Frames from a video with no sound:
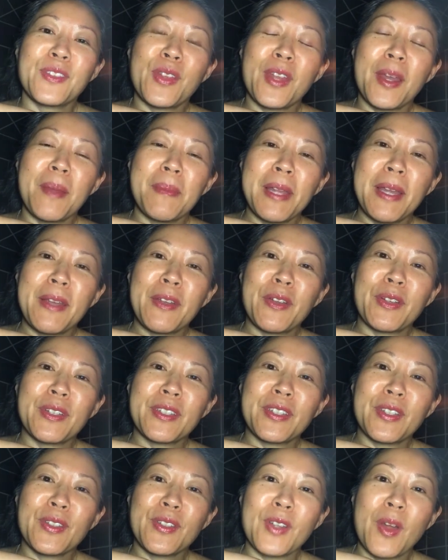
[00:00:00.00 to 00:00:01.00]
so the Himalayan
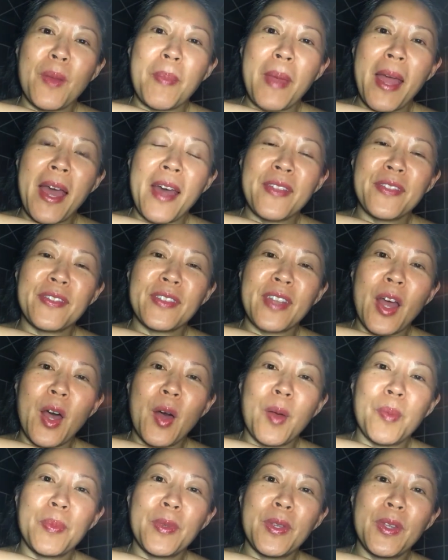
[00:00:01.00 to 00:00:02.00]
crystal salt bath
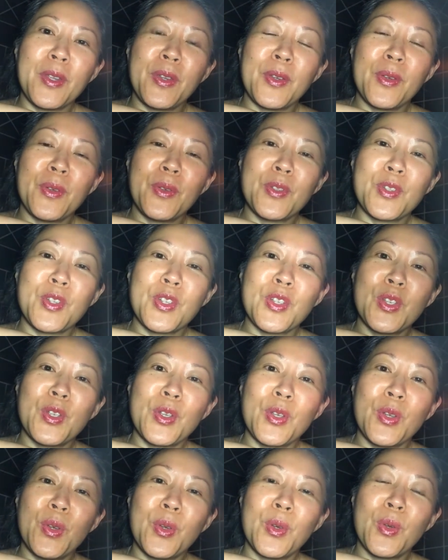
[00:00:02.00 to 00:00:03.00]
help you
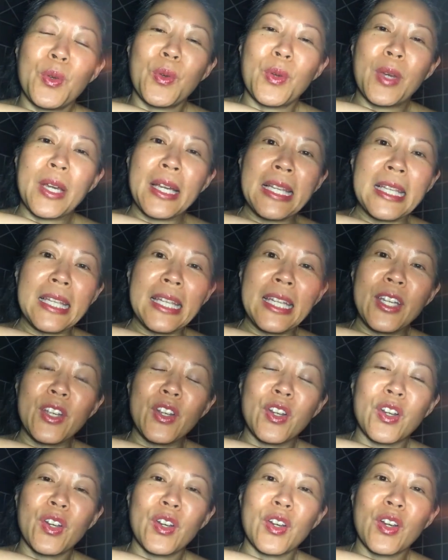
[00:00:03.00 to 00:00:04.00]
to
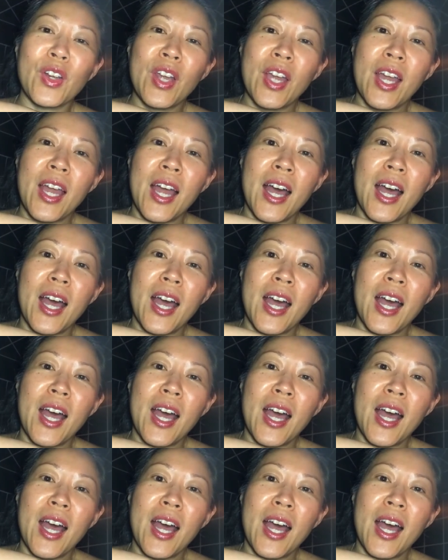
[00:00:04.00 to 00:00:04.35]
clear